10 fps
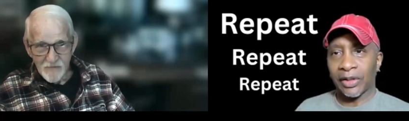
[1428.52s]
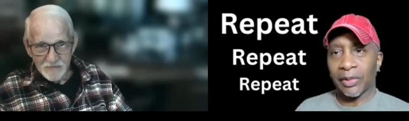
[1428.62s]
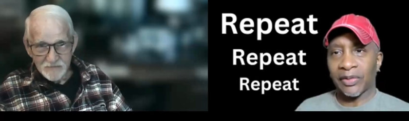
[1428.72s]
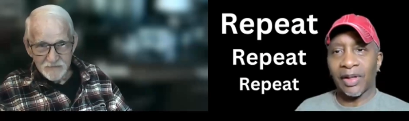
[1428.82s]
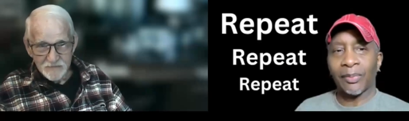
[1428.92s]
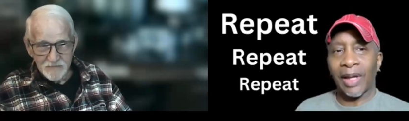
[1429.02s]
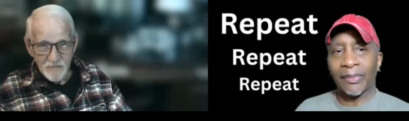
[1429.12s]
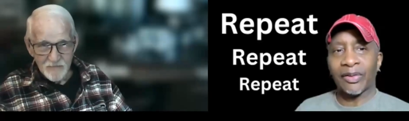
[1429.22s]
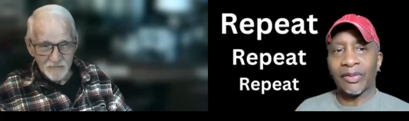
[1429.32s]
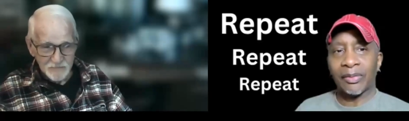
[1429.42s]
Speaker 1: but sometimes
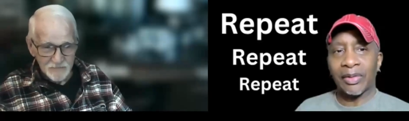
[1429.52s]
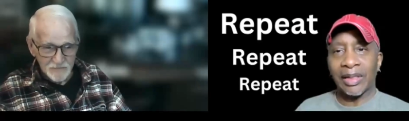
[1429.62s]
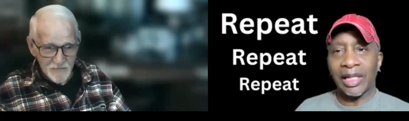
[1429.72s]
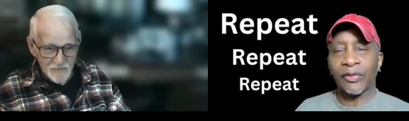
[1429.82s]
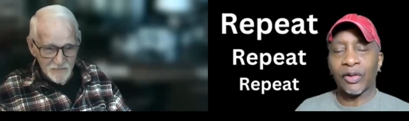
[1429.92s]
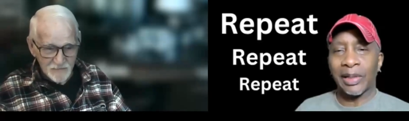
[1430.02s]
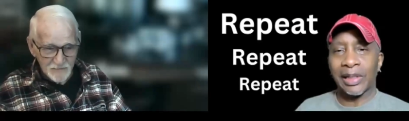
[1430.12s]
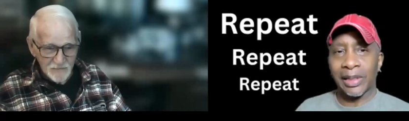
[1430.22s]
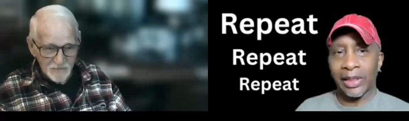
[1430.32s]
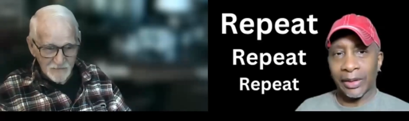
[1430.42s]
it's needful to be
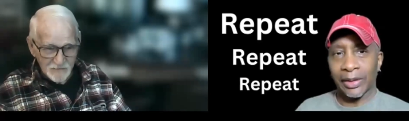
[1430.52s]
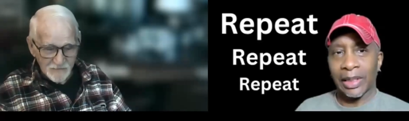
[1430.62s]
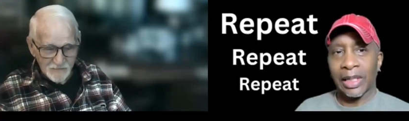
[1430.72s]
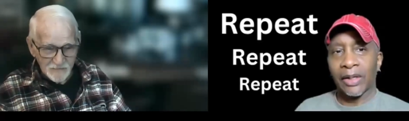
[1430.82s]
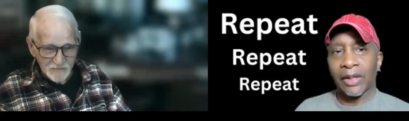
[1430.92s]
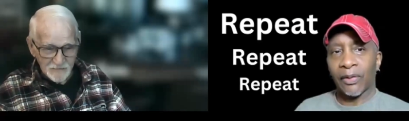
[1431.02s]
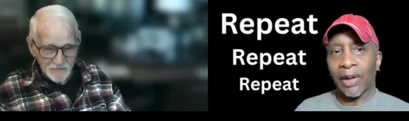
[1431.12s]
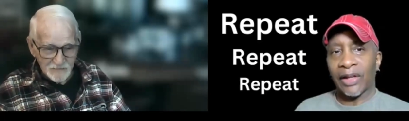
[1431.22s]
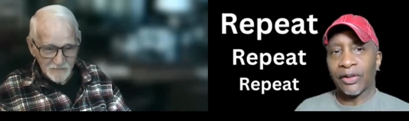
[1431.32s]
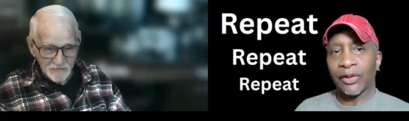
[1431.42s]
clear.
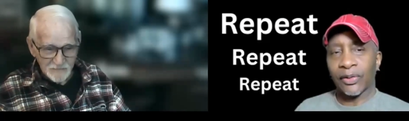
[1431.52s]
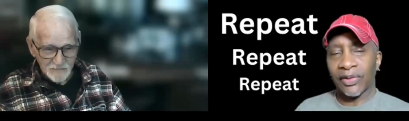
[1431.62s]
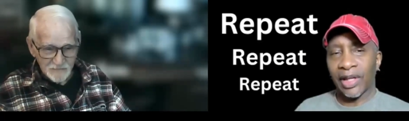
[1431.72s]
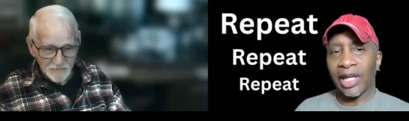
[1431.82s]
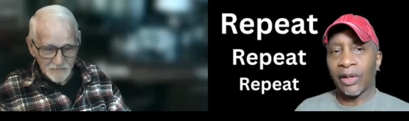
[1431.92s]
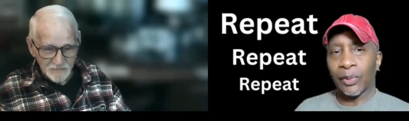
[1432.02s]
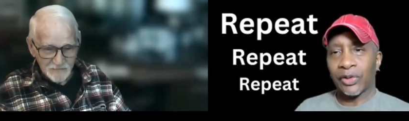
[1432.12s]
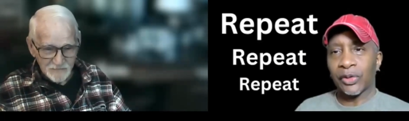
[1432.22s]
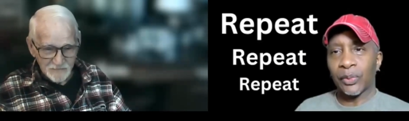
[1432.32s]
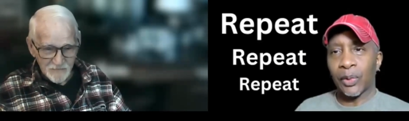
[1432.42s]
So as you're saying what
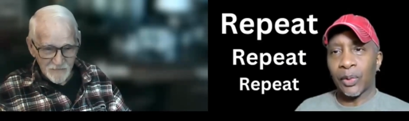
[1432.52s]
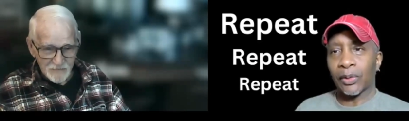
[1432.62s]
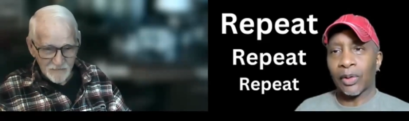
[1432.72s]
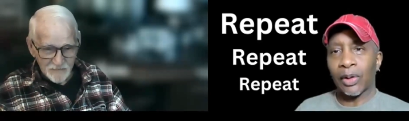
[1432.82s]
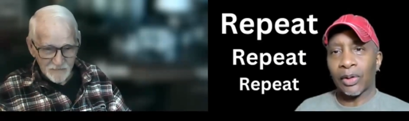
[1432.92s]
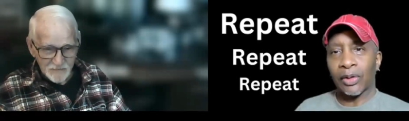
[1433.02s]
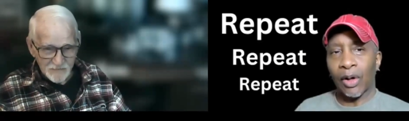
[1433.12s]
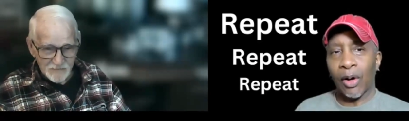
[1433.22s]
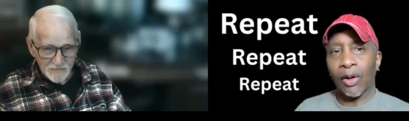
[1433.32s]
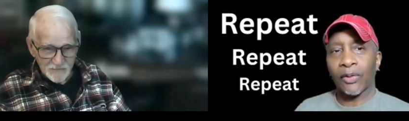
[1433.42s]
you want, you're
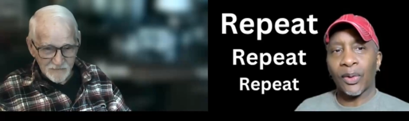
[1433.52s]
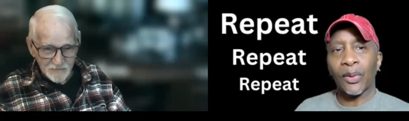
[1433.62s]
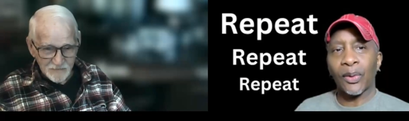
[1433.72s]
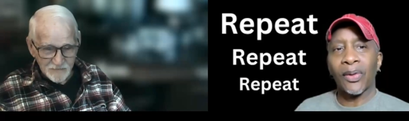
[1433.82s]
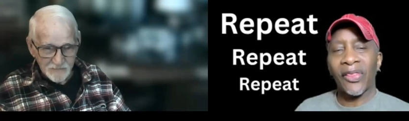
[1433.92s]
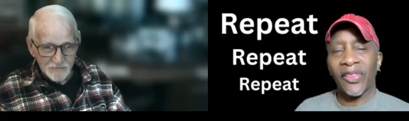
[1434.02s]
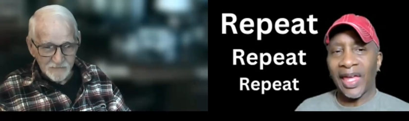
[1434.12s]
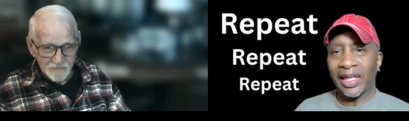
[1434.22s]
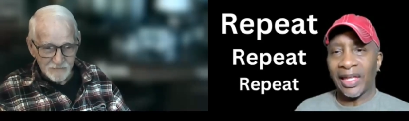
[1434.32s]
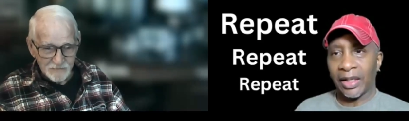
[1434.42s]
also
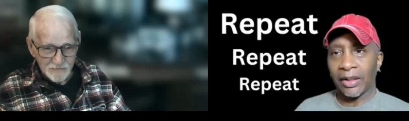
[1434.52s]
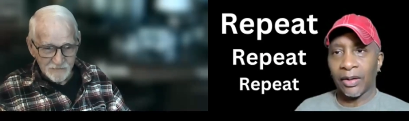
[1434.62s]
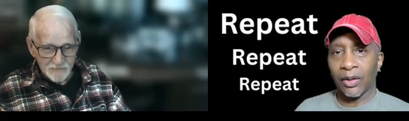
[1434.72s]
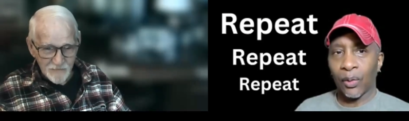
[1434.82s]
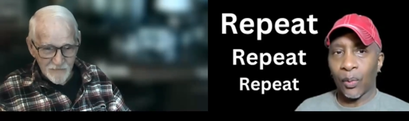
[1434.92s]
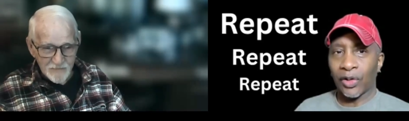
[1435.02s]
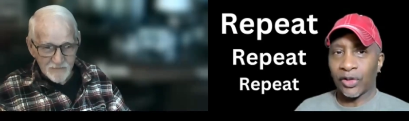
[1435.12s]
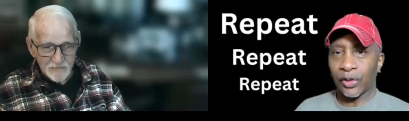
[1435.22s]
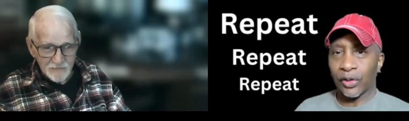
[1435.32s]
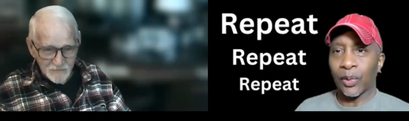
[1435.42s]
thinking what you
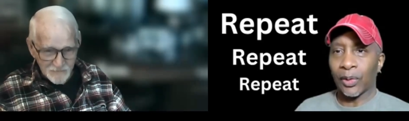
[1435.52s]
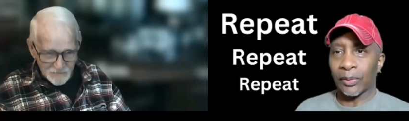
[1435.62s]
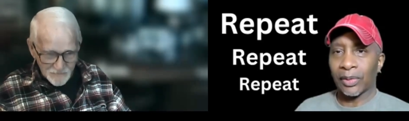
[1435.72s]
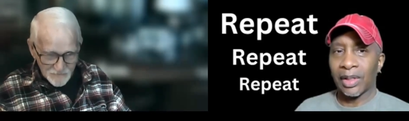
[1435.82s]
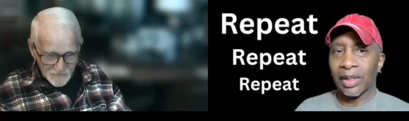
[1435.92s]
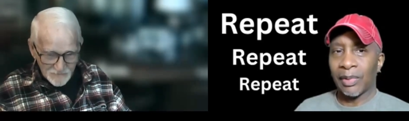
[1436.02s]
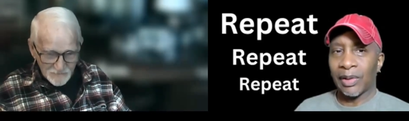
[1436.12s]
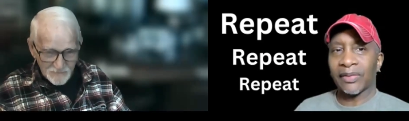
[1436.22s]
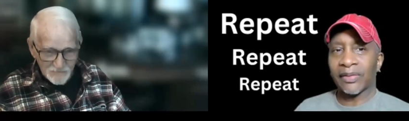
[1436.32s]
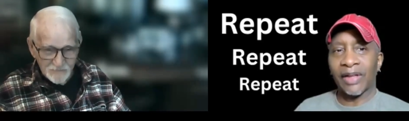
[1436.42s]
want because
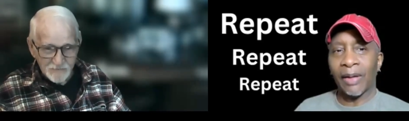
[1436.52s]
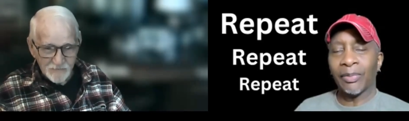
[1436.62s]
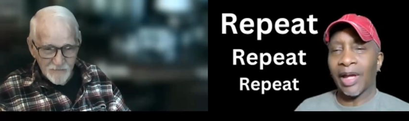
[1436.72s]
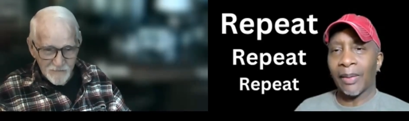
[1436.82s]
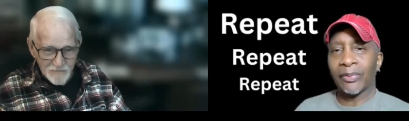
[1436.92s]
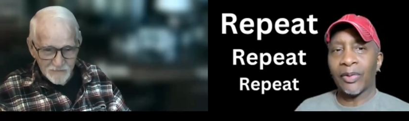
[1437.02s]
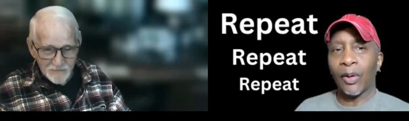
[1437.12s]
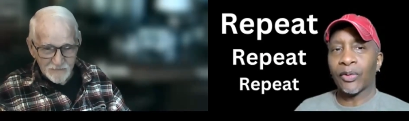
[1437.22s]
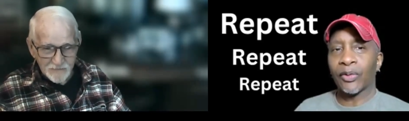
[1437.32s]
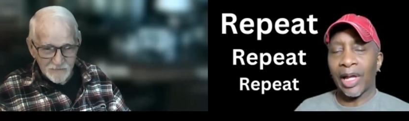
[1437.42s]
sometimes those are
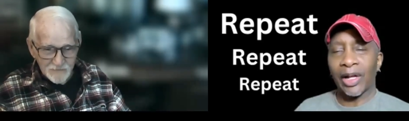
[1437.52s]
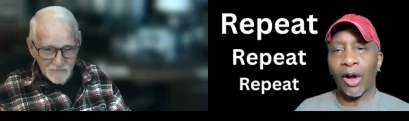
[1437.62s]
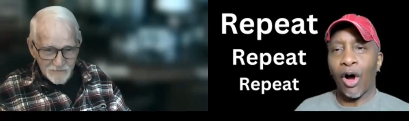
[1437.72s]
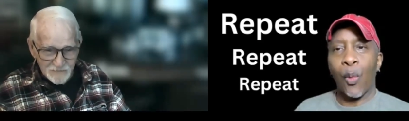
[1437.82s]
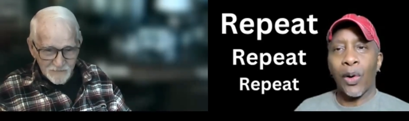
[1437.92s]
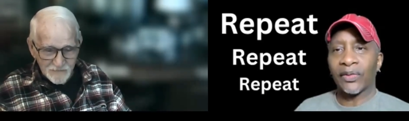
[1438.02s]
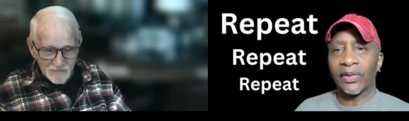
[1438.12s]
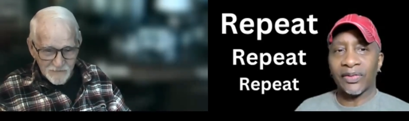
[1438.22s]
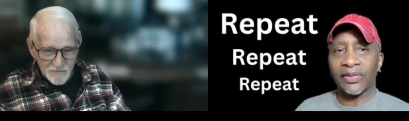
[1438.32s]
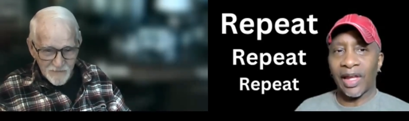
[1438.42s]
not always the
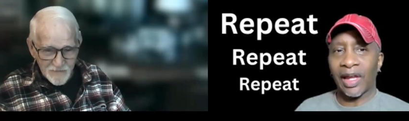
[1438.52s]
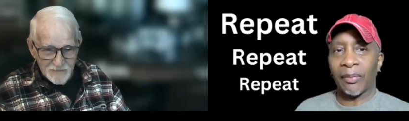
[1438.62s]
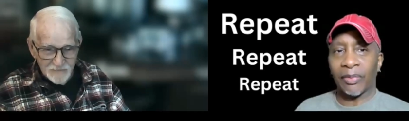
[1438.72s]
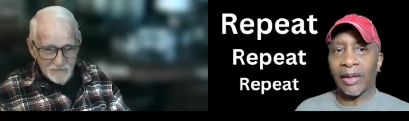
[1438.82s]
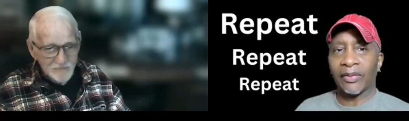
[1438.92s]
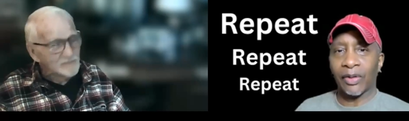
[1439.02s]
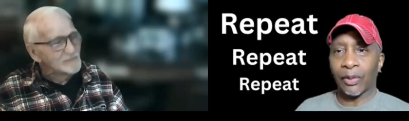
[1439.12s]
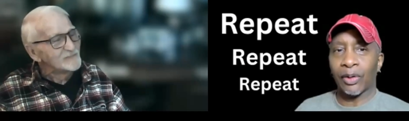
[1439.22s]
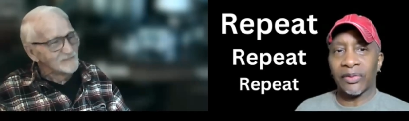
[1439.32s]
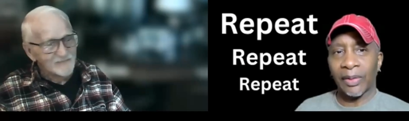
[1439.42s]
same things going
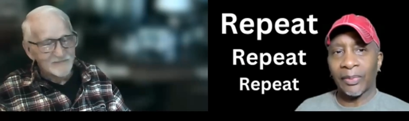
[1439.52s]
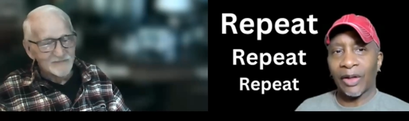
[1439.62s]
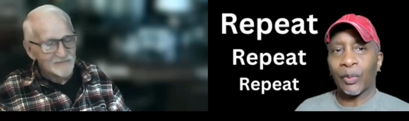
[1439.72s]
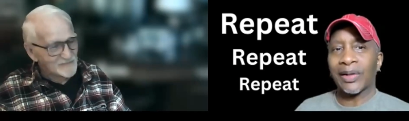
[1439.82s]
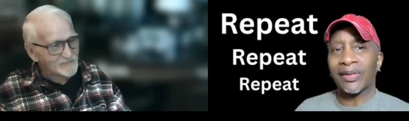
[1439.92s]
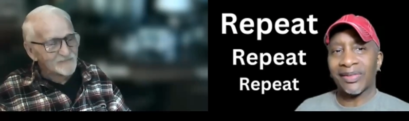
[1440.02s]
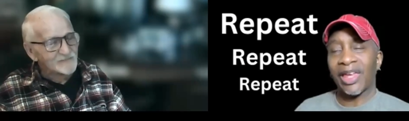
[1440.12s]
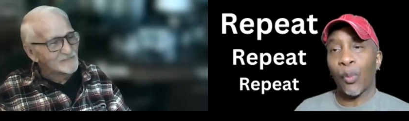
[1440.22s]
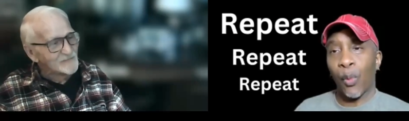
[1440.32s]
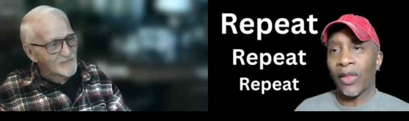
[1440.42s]
on. Sometimes we can say
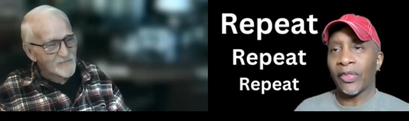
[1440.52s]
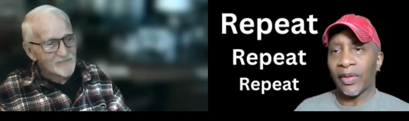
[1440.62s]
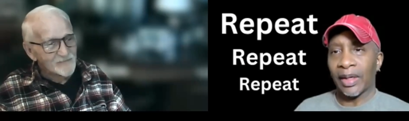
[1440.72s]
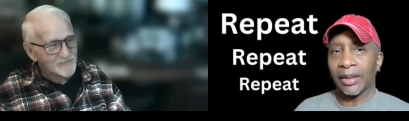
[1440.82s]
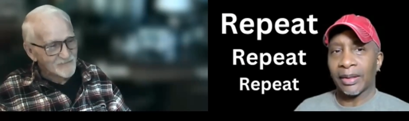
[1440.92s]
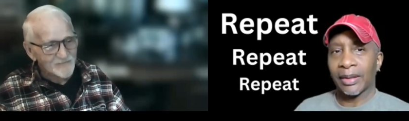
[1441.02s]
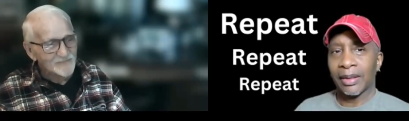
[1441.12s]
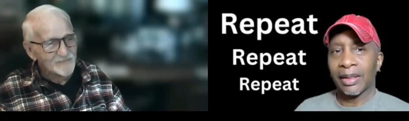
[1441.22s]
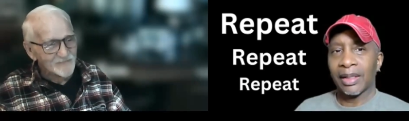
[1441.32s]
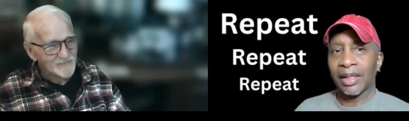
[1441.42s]
one thing
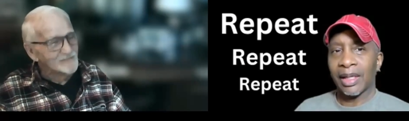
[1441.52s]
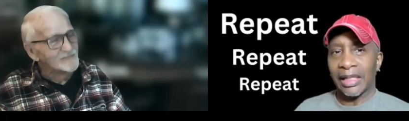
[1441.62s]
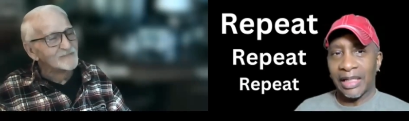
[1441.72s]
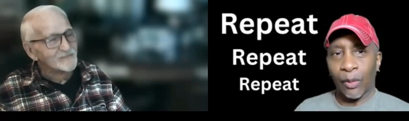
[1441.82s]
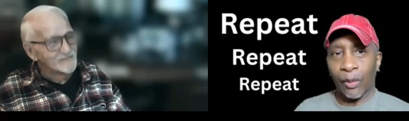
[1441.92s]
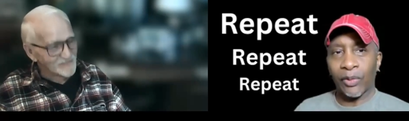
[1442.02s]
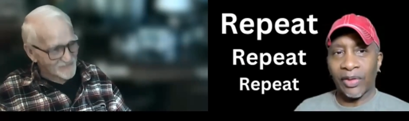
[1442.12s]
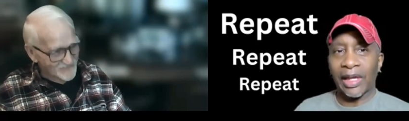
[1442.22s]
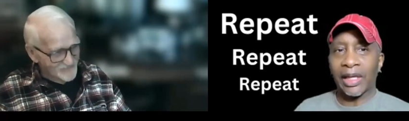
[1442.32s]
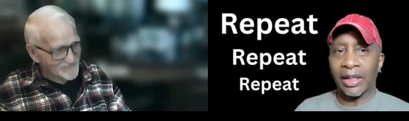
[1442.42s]
and yet we're
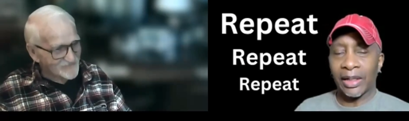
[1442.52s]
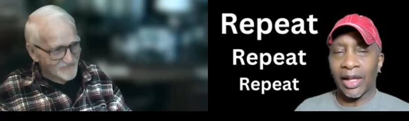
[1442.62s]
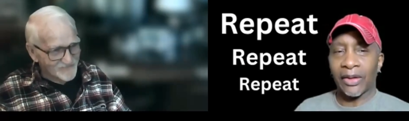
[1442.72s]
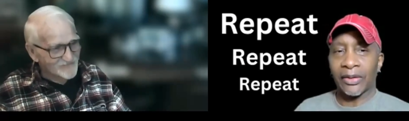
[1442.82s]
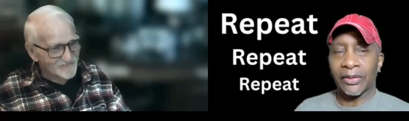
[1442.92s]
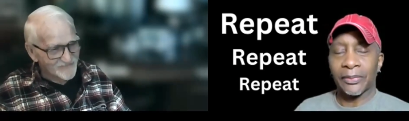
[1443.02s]
thinking another